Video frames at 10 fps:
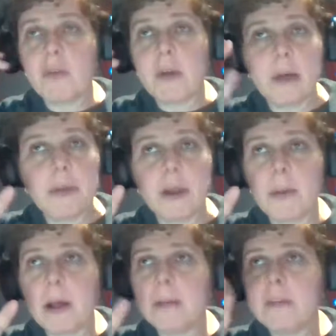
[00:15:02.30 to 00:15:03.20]
health care
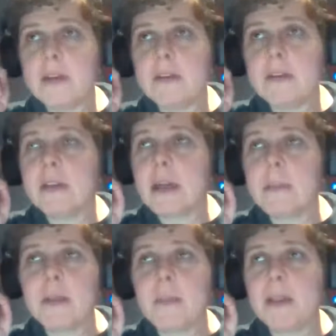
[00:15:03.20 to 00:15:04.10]
policy. It's like that
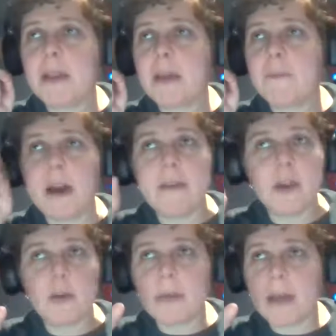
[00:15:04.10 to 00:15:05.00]
must be like 5
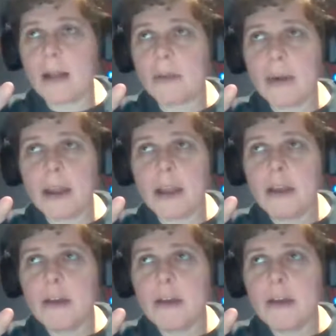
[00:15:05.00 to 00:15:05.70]
years salary.